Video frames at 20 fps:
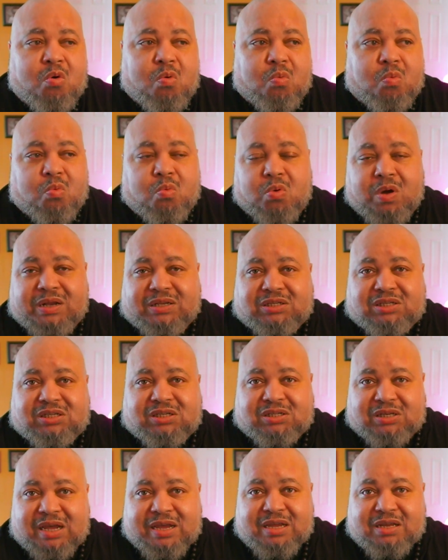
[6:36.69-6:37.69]
what
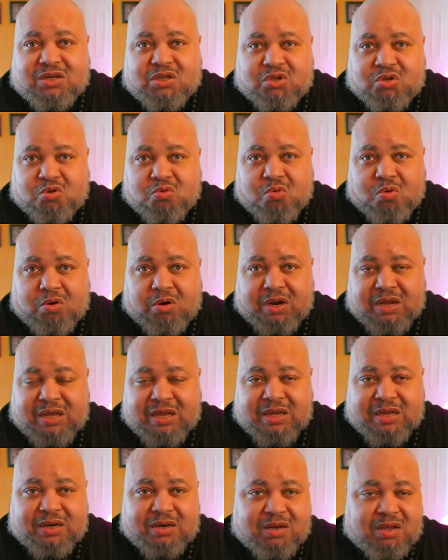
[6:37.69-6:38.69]
state you are
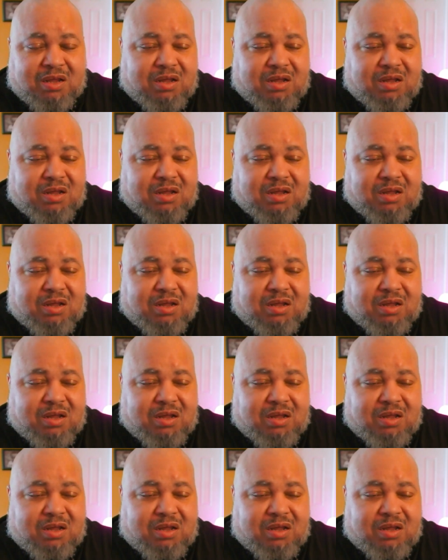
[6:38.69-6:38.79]
in.